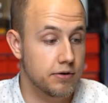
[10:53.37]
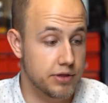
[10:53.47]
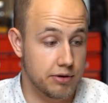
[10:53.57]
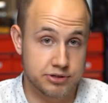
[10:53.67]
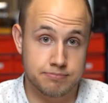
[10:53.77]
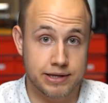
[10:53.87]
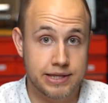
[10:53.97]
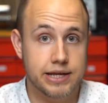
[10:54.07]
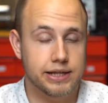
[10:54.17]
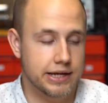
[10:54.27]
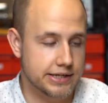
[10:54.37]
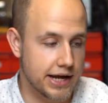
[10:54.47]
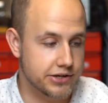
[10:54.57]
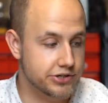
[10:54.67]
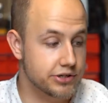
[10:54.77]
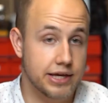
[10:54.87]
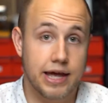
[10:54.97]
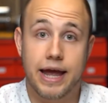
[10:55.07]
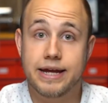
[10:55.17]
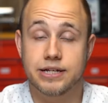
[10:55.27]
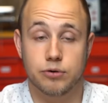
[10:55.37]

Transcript: that was magnetically attached, the heater